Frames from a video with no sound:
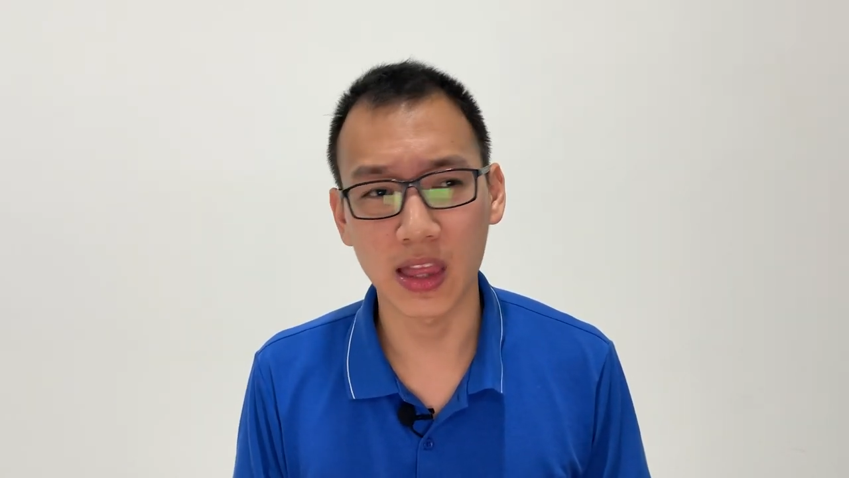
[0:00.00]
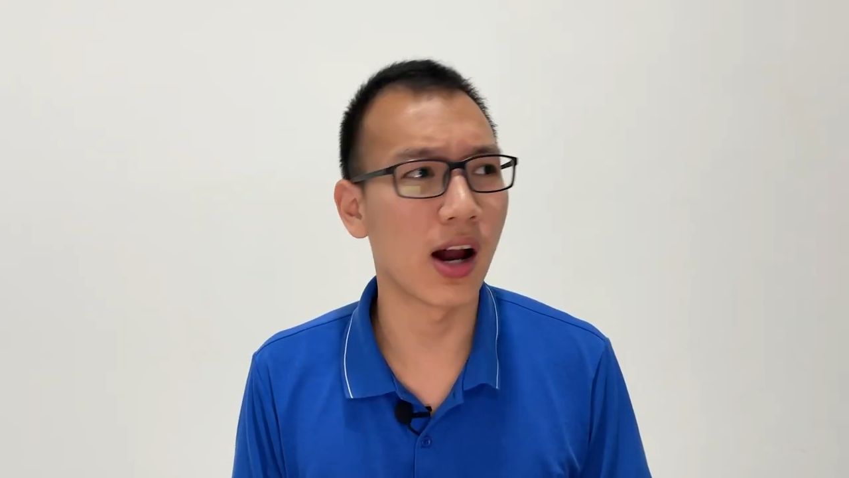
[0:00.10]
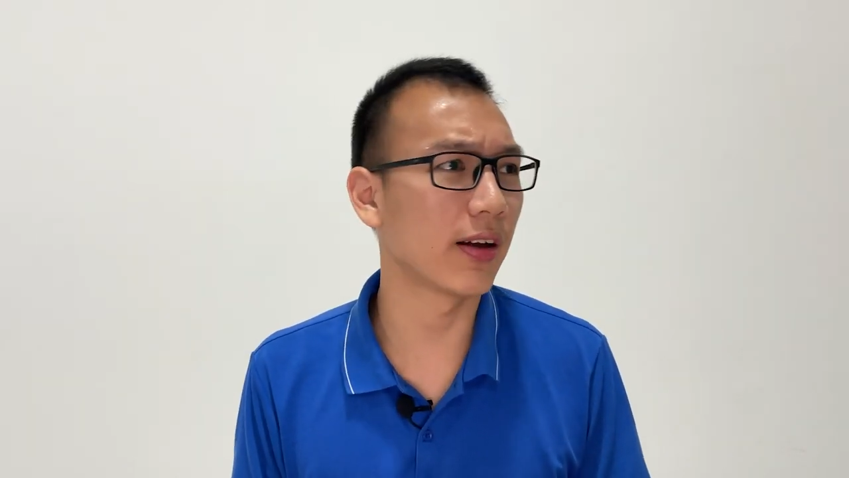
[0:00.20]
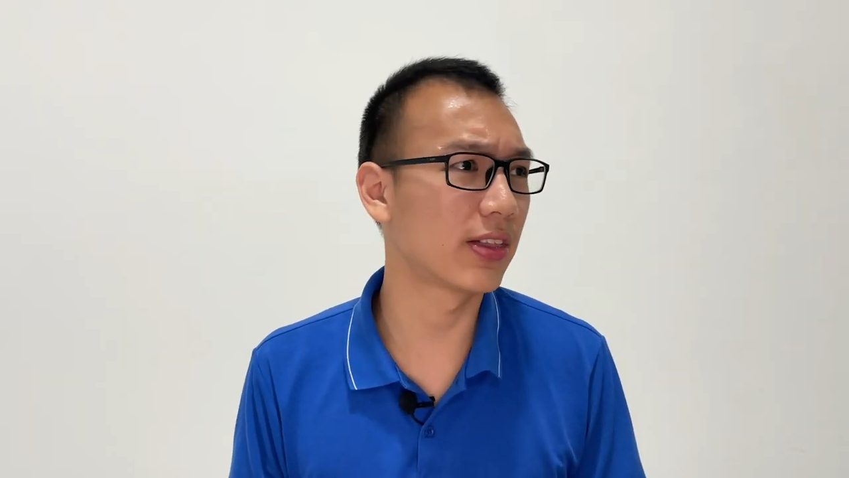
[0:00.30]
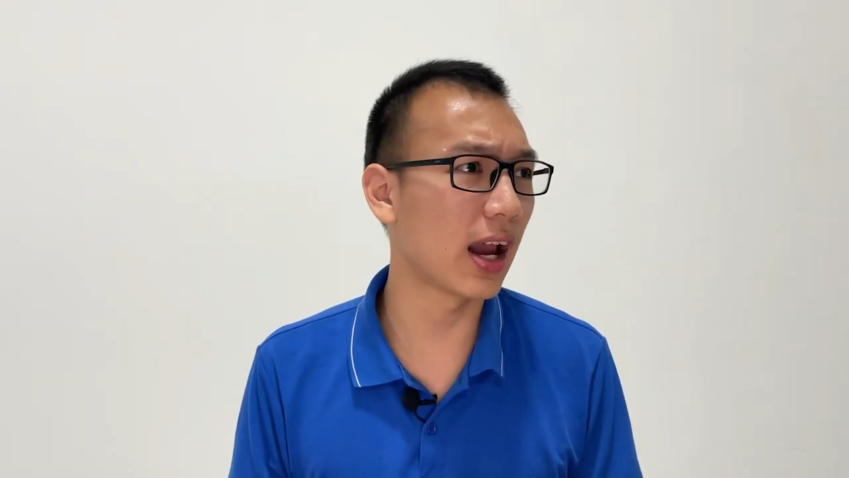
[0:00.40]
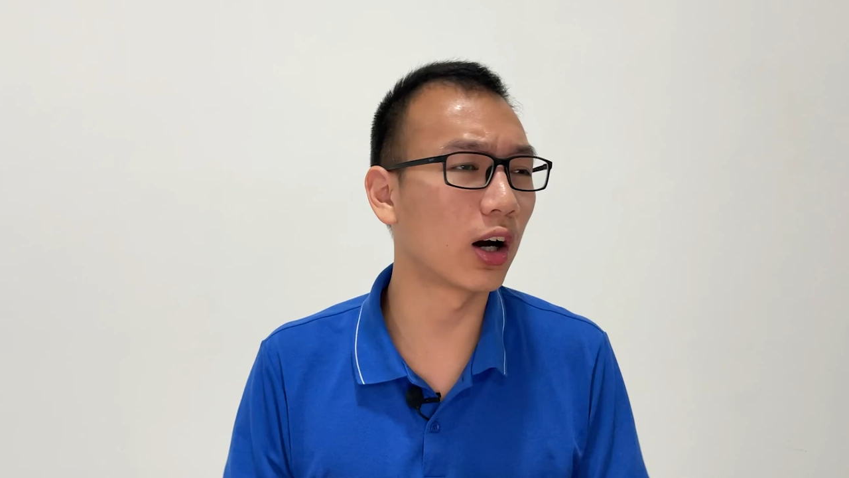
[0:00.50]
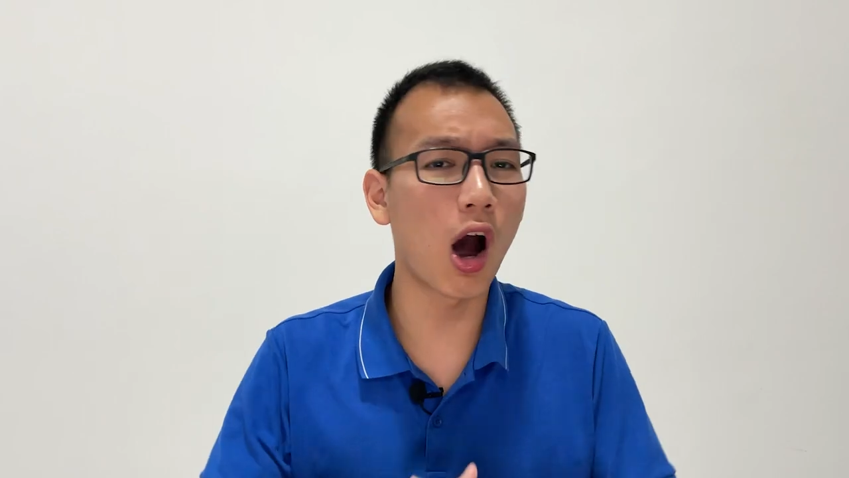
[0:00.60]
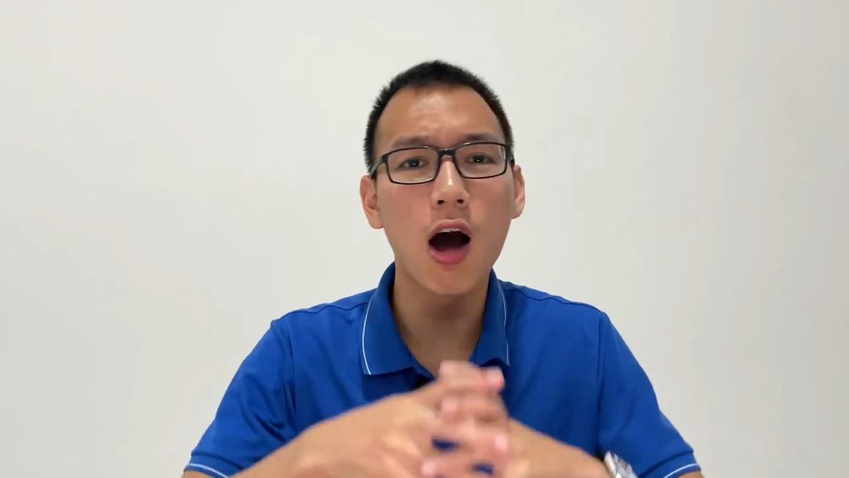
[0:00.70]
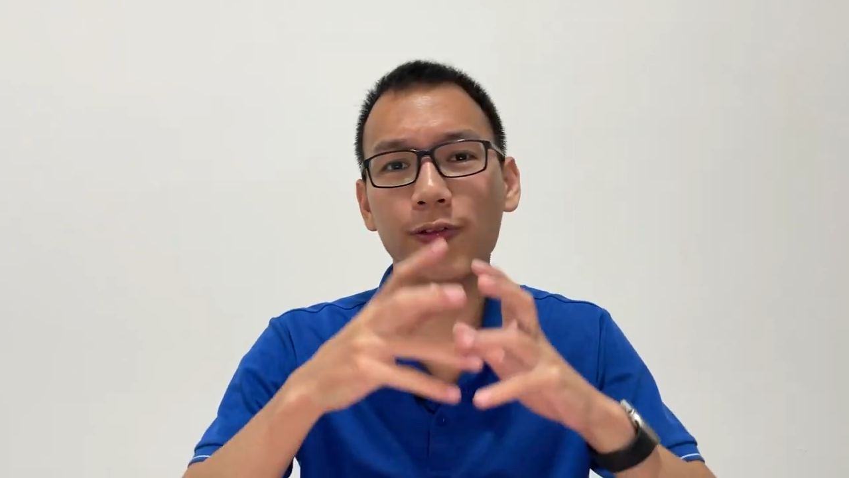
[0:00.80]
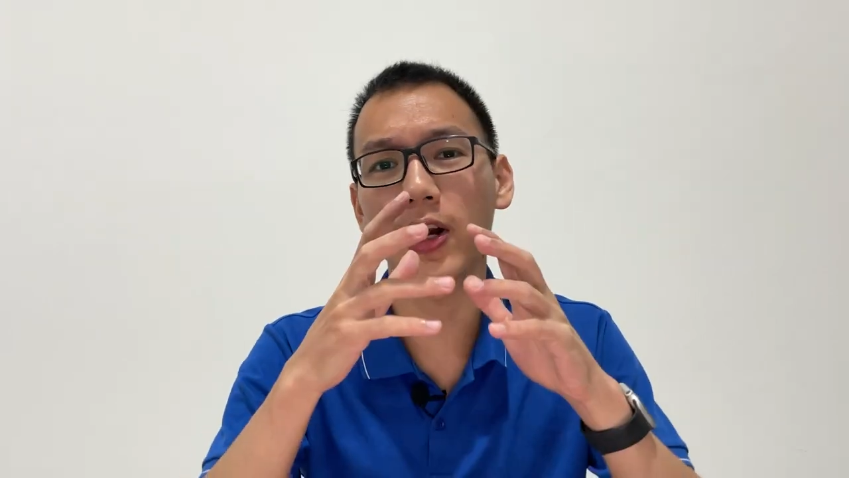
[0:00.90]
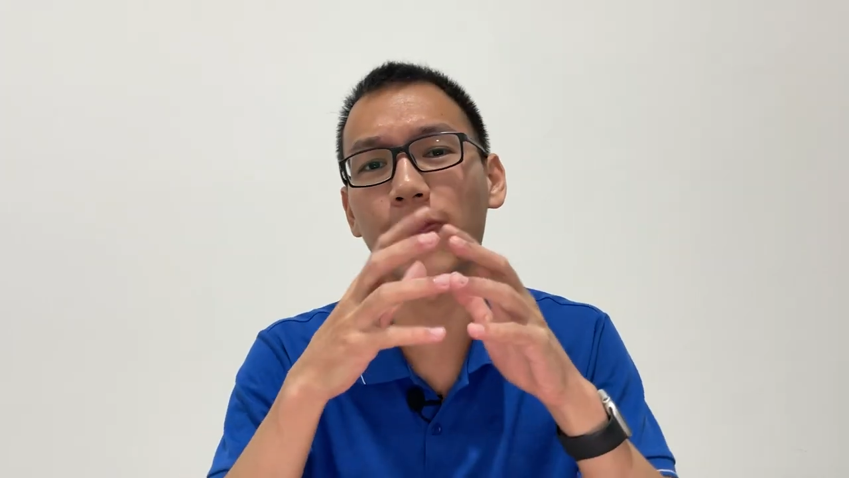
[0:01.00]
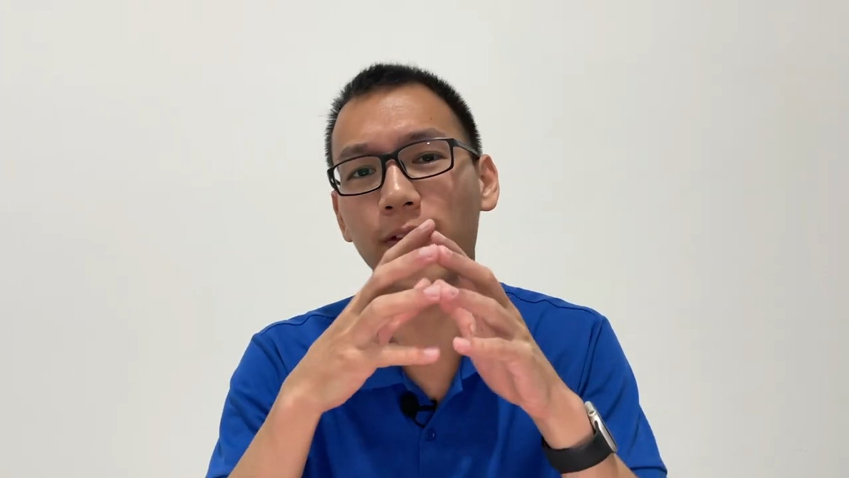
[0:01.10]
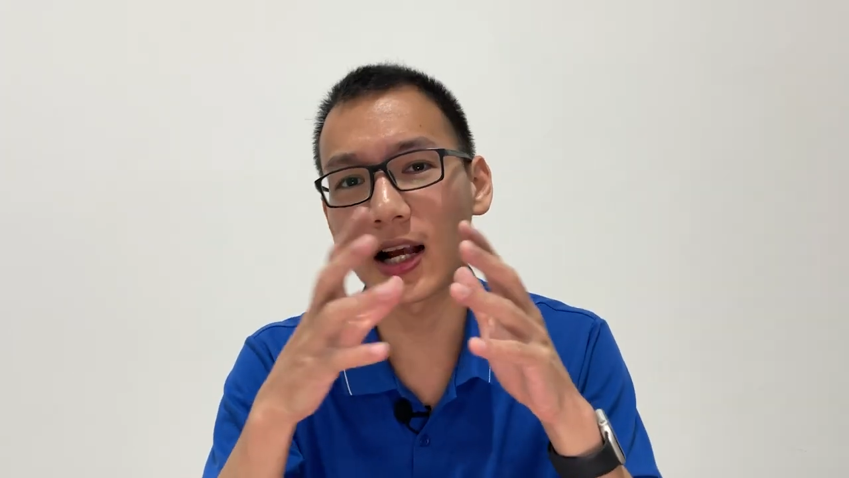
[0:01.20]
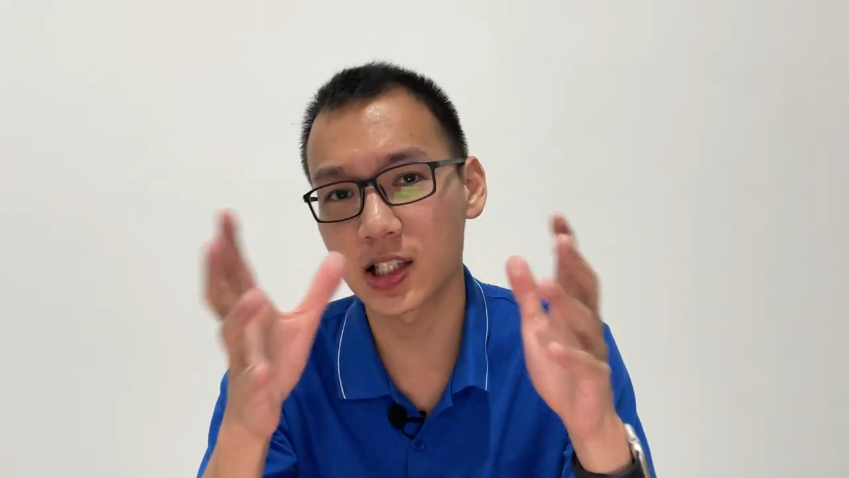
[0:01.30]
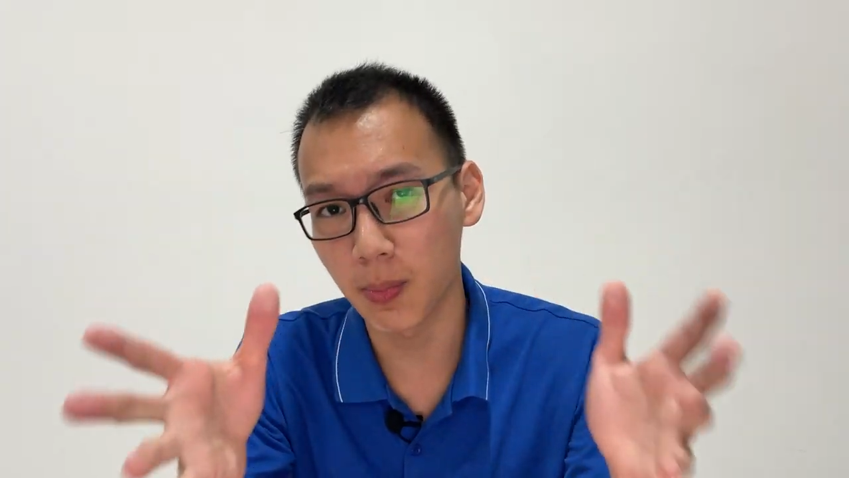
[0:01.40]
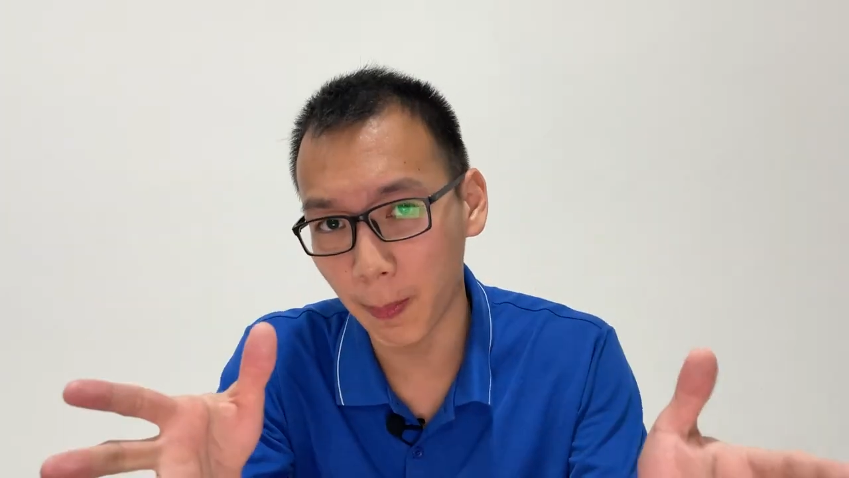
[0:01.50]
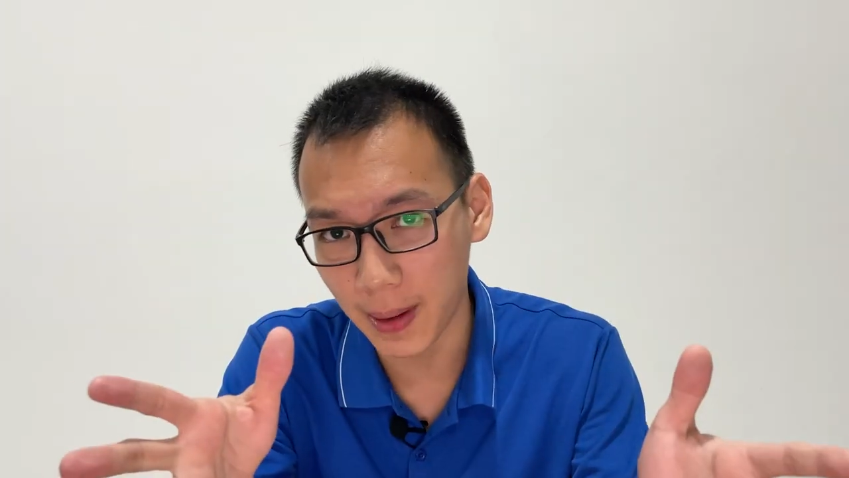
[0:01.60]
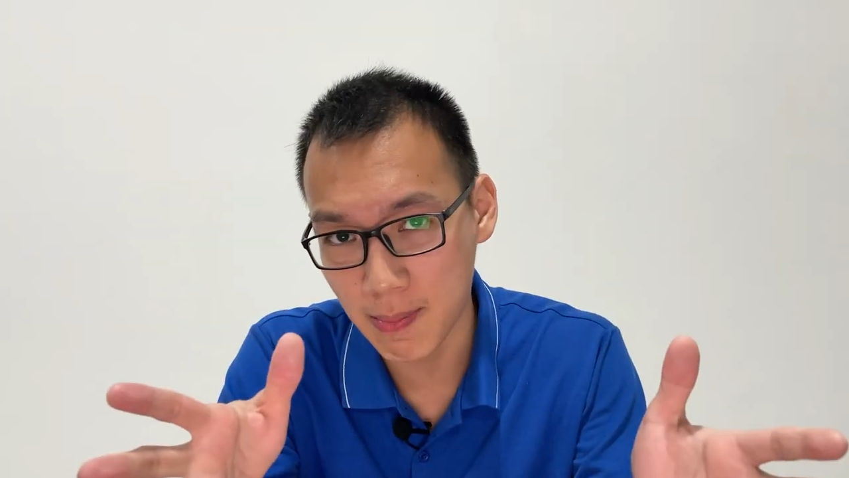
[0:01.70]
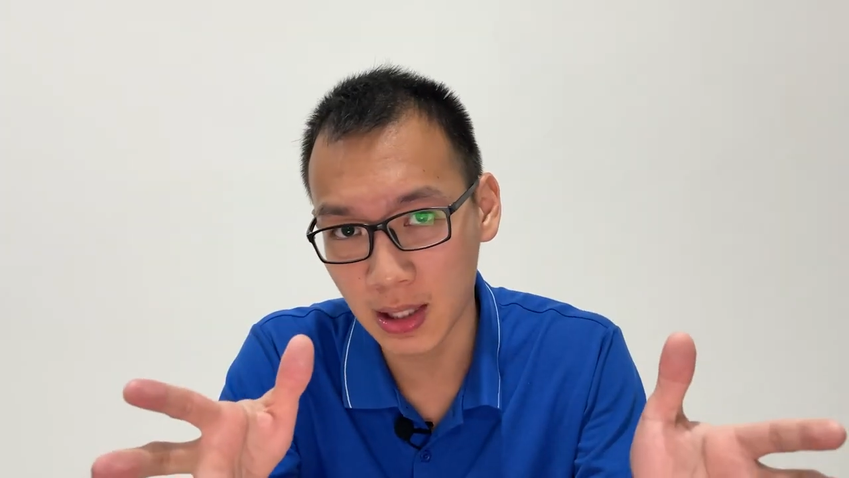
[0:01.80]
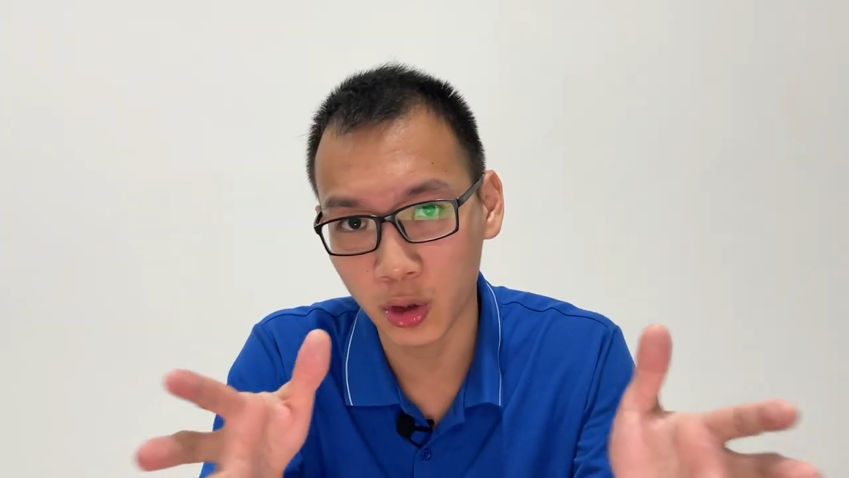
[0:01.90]
They are offering flexible
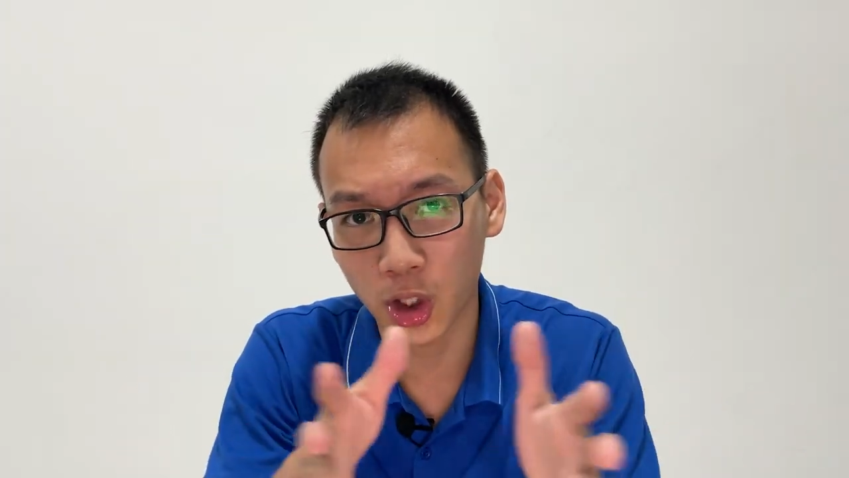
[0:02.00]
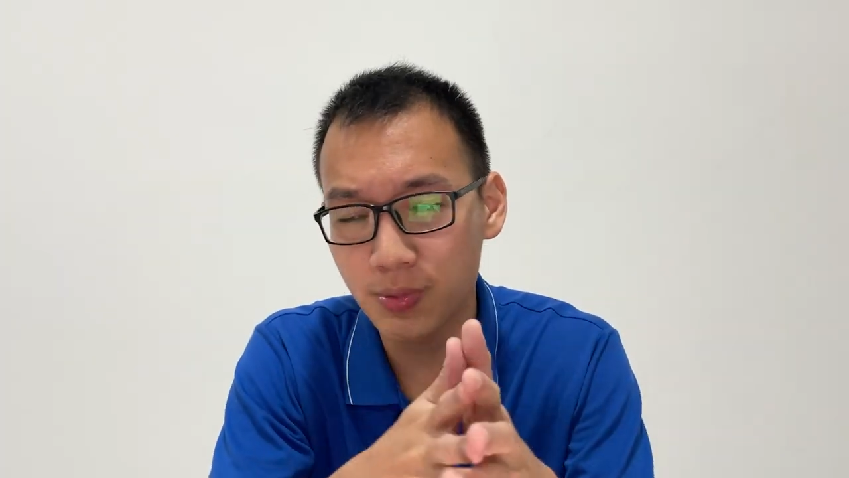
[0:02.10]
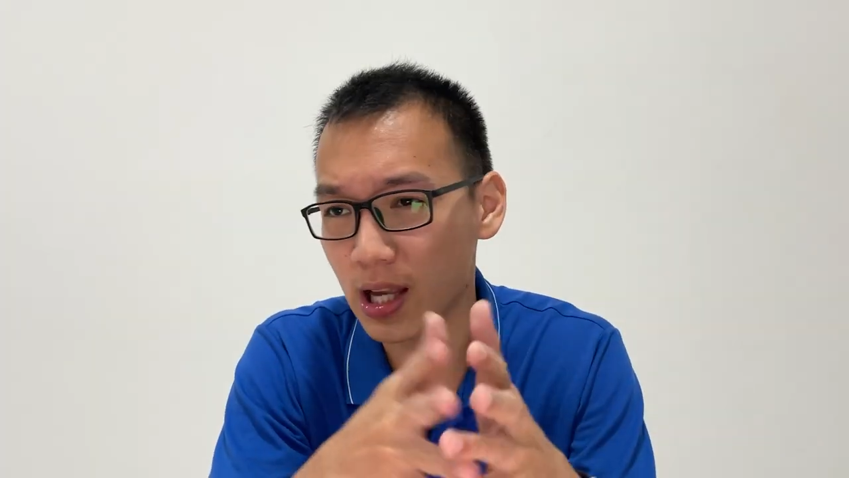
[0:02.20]
payment terms.